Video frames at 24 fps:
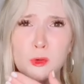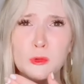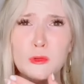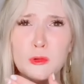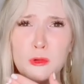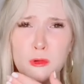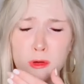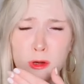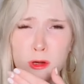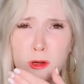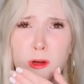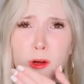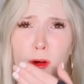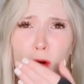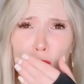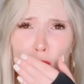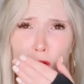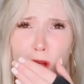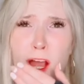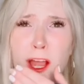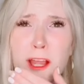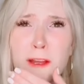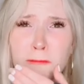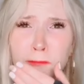Ooh,
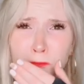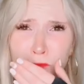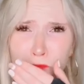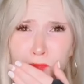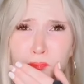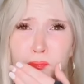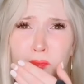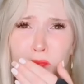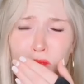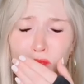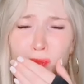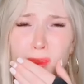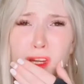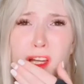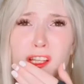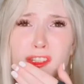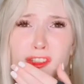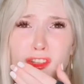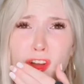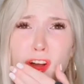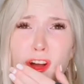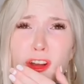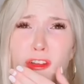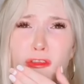okay.
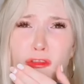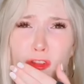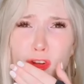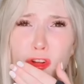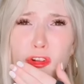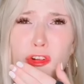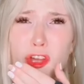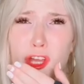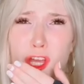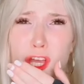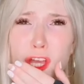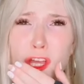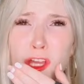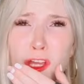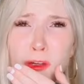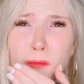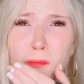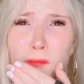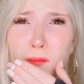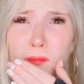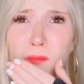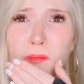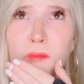It's got a little kick.